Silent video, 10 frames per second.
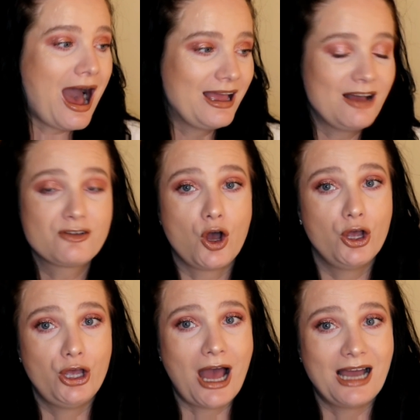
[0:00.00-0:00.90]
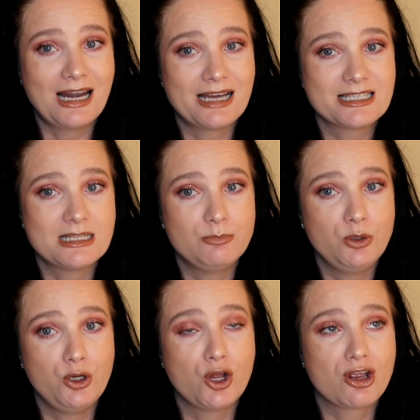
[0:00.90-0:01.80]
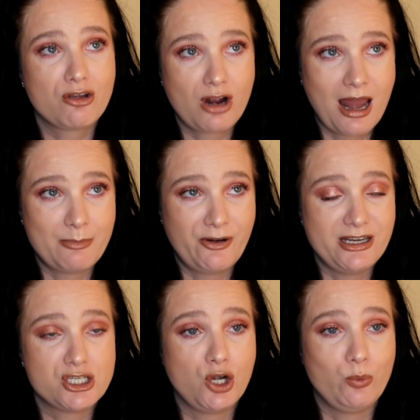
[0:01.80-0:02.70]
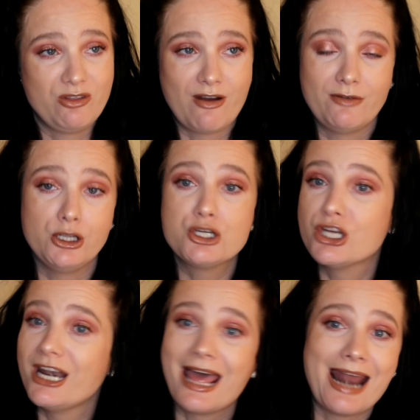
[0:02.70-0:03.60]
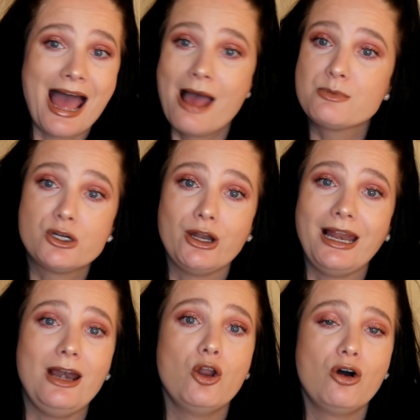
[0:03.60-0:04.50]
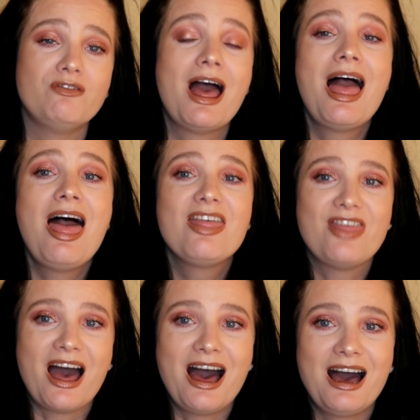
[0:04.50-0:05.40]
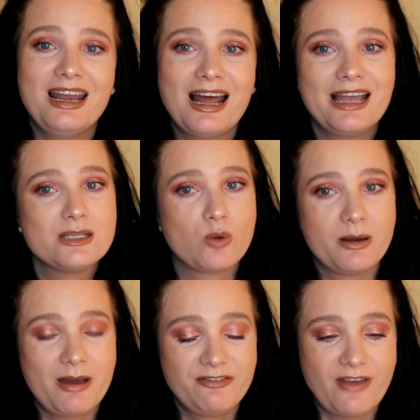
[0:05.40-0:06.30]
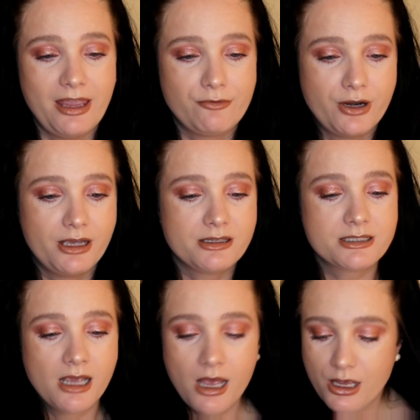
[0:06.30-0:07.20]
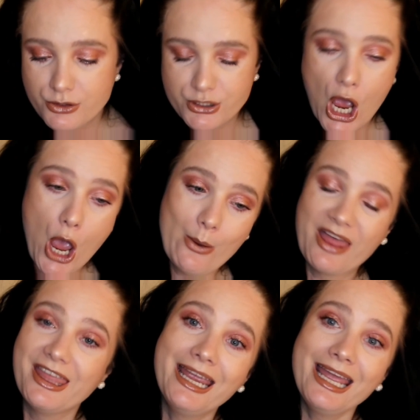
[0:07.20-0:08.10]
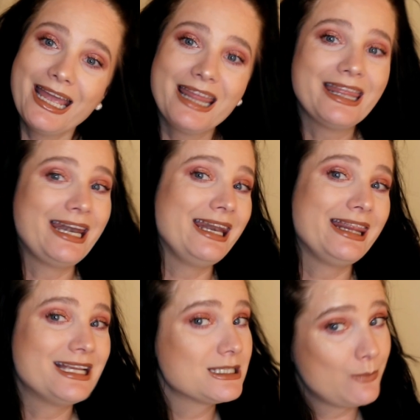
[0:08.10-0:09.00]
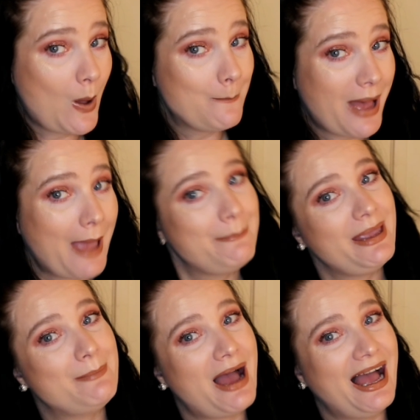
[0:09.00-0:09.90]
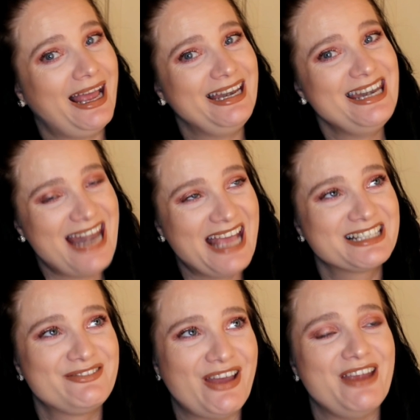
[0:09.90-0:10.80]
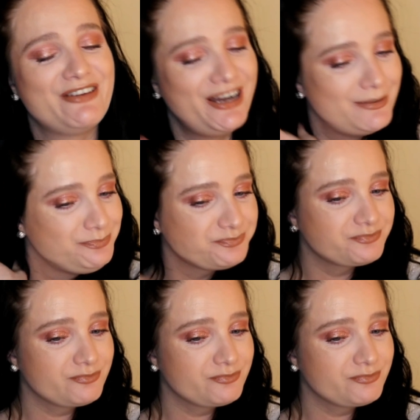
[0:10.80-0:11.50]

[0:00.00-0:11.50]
I have got her Highlight to the Moon collaboration with Revolution, and I absolutely love that highlight. It's one of my favourites. So I think that this one might be my next favourite.